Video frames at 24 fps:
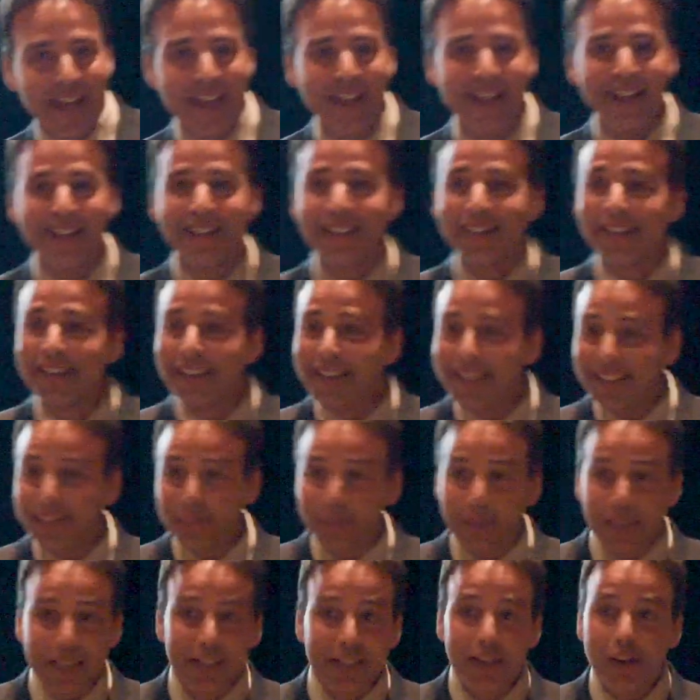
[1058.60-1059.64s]
And they
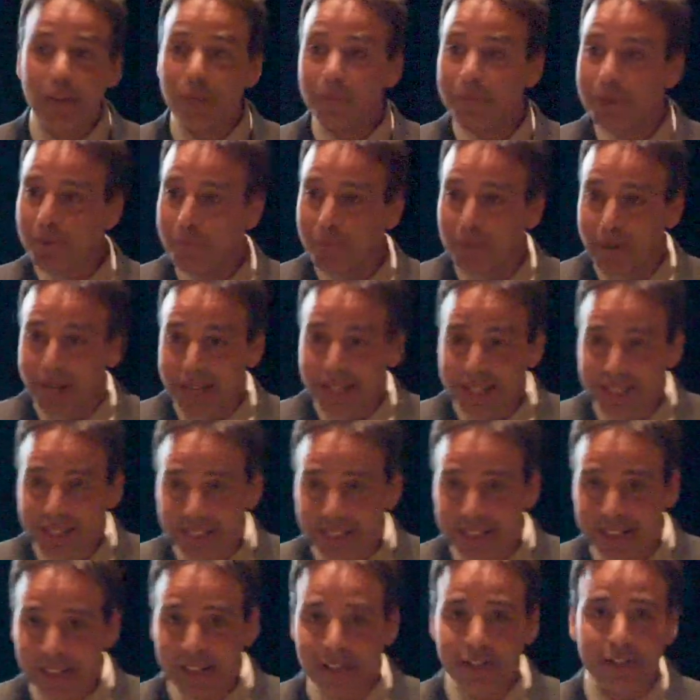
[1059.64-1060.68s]
might not be ready
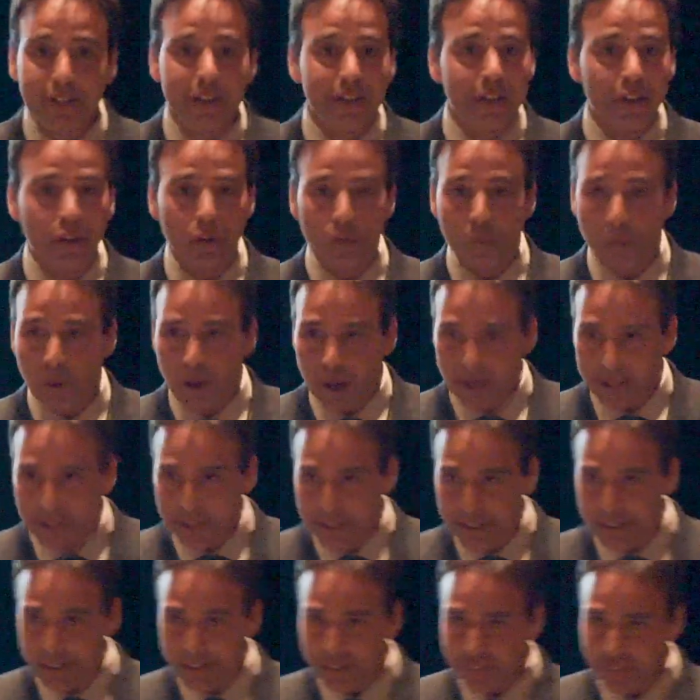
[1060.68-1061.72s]
to hear it or want to
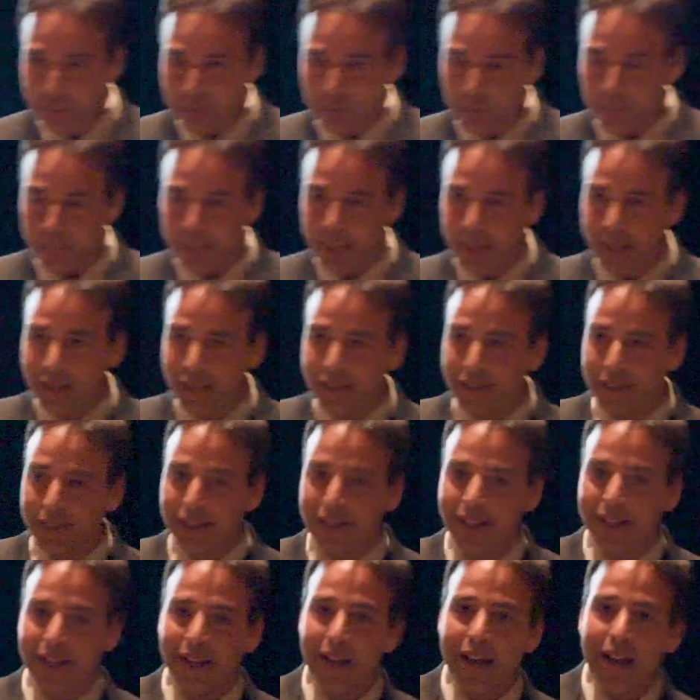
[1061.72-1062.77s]
hear it from a parent.